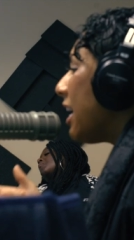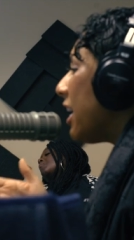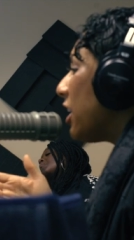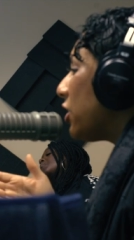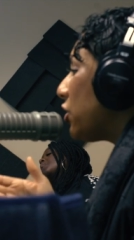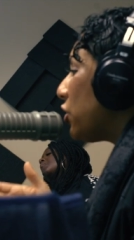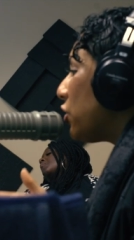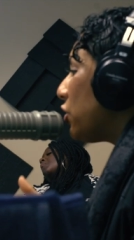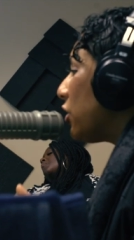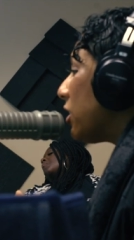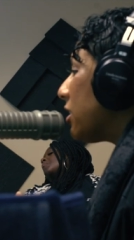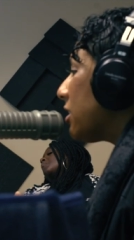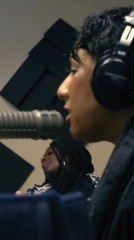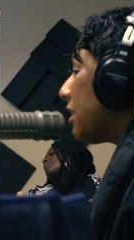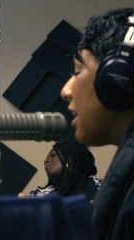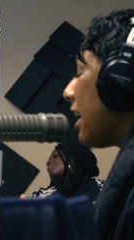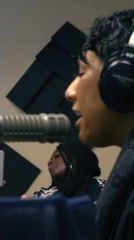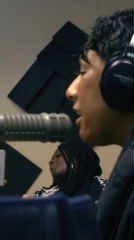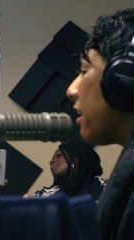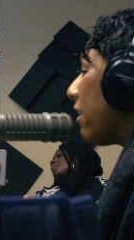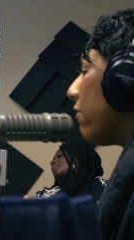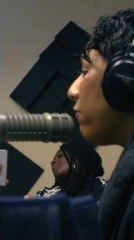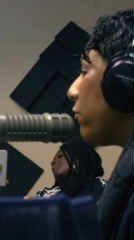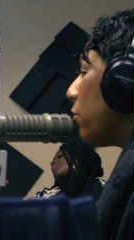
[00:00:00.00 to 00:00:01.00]
It's just
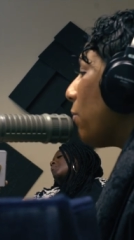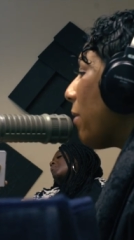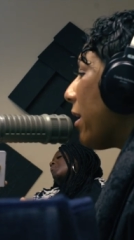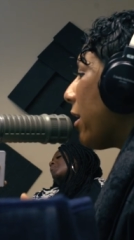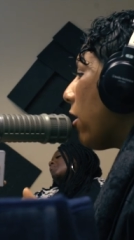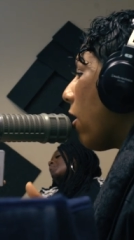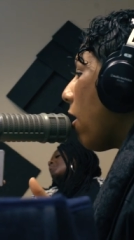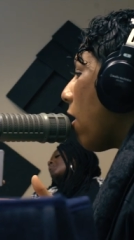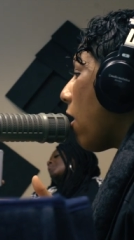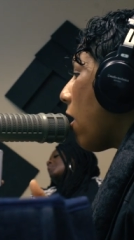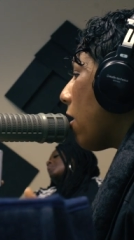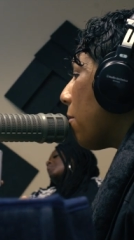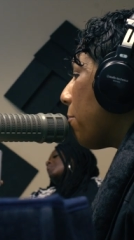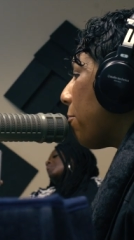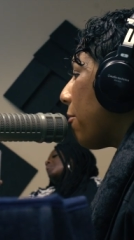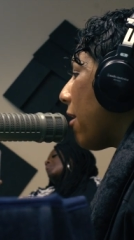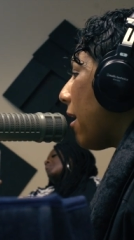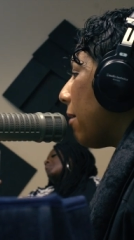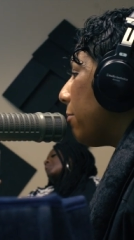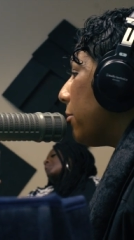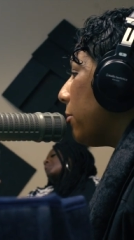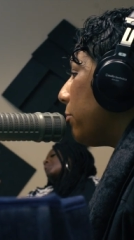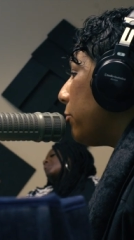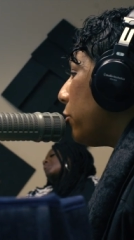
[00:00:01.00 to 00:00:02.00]
like if you had a heart
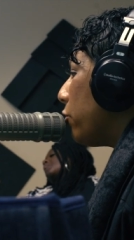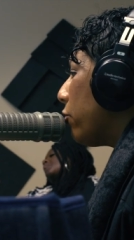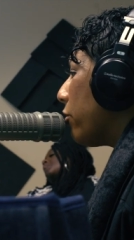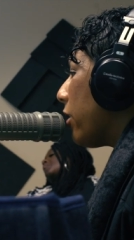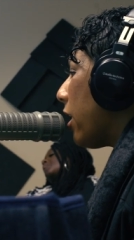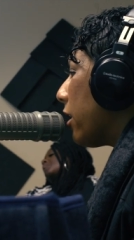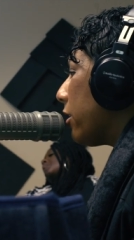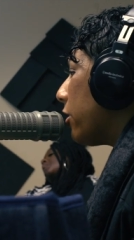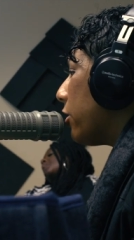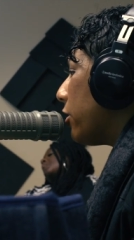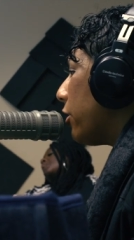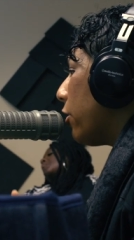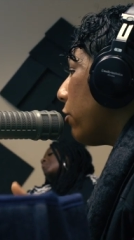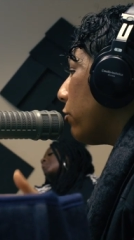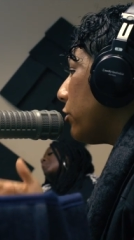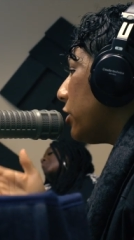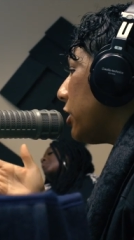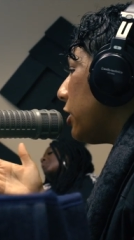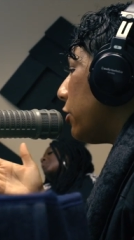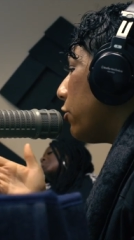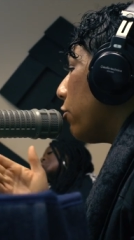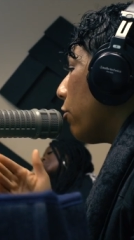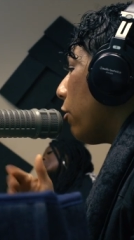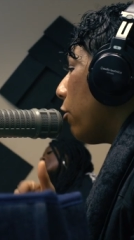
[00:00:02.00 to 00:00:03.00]
problem, you're not going to go
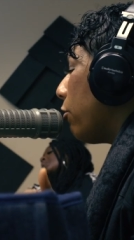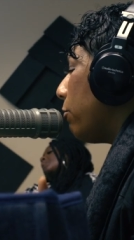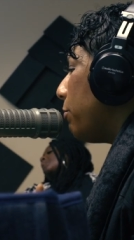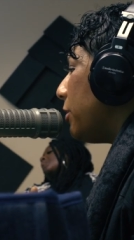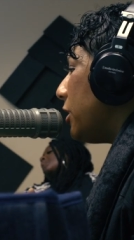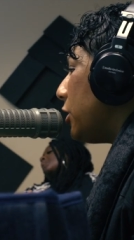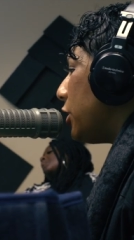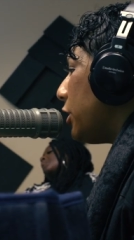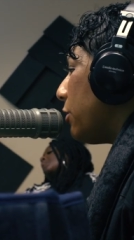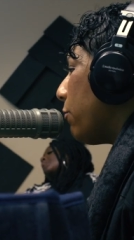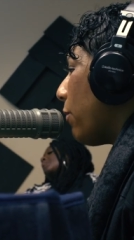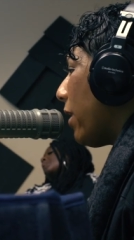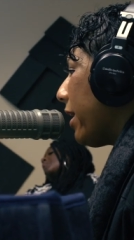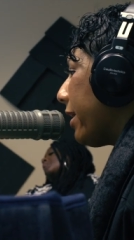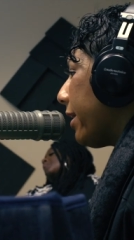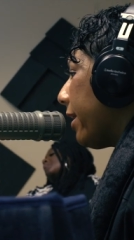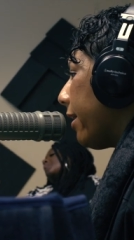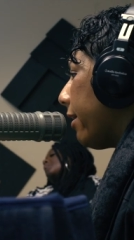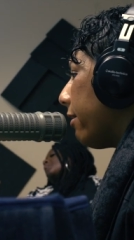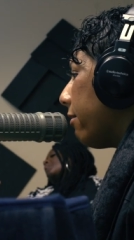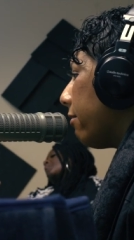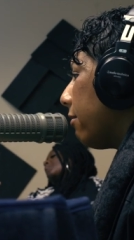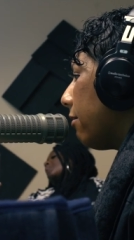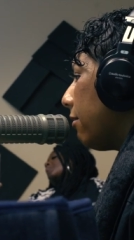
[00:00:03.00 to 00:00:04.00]
see your OBGYN.
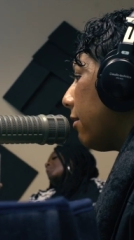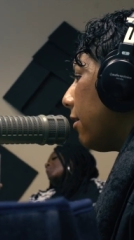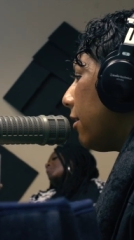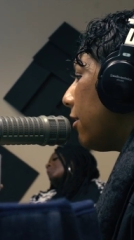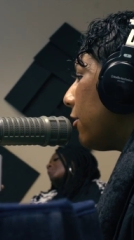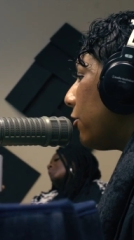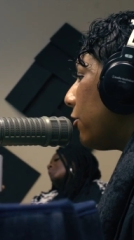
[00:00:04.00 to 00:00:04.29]
Right.